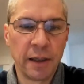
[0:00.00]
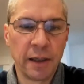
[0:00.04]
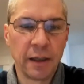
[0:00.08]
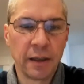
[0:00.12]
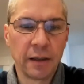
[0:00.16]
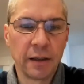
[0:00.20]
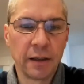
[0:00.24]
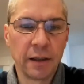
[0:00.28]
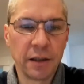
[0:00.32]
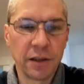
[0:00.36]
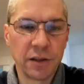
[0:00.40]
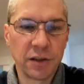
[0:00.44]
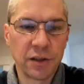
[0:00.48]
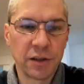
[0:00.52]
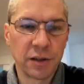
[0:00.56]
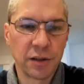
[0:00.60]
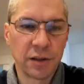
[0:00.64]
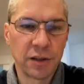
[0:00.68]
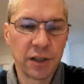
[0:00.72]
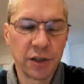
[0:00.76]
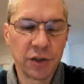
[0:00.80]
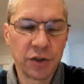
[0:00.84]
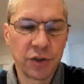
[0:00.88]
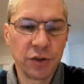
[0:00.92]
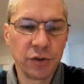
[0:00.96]
these
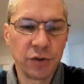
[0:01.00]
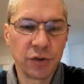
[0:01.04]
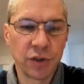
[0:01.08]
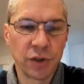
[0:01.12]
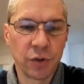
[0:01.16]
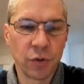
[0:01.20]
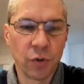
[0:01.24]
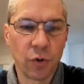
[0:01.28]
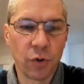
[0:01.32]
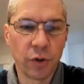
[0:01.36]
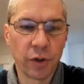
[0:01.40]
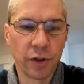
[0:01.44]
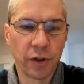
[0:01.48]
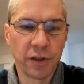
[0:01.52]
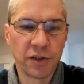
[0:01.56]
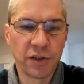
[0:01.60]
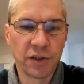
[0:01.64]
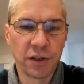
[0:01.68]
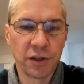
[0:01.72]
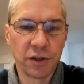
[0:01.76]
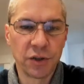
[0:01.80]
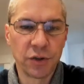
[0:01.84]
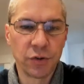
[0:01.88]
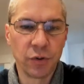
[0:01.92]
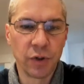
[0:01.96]
tissues and organs
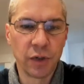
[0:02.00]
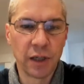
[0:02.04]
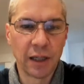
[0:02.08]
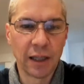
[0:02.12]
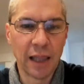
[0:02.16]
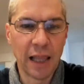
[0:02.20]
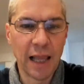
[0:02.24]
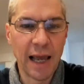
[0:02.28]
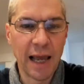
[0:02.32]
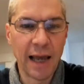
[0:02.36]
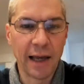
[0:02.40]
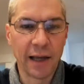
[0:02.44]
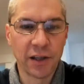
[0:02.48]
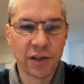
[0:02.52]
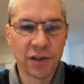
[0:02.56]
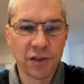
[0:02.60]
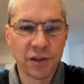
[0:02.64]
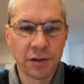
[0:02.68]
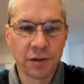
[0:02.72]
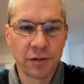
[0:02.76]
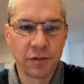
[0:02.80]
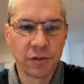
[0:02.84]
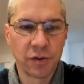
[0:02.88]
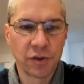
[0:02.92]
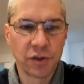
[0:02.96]
into a glass.
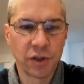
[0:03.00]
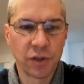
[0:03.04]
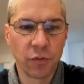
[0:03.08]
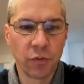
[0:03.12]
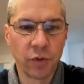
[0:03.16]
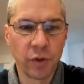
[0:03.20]
So we